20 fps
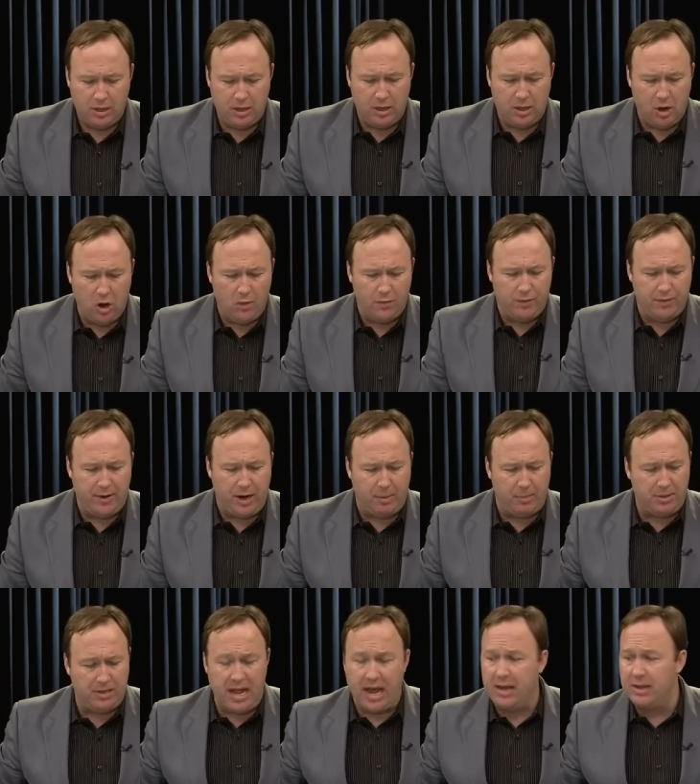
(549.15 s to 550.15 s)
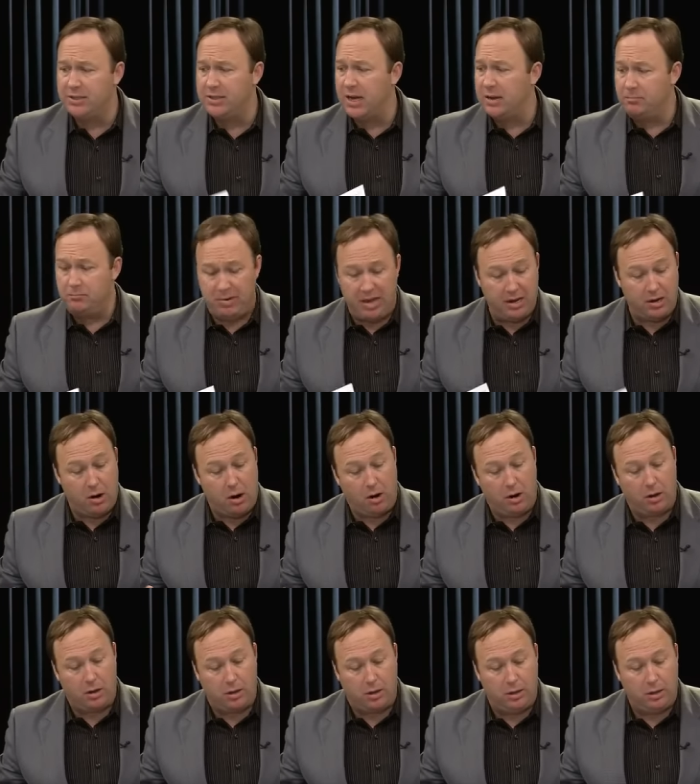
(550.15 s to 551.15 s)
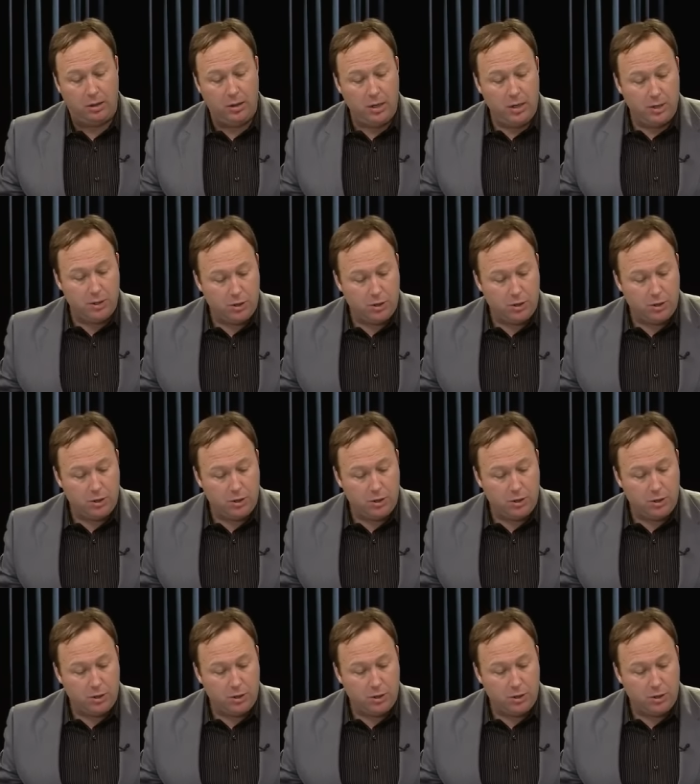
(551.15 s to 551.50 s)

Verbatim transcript: over there. But that is a big article.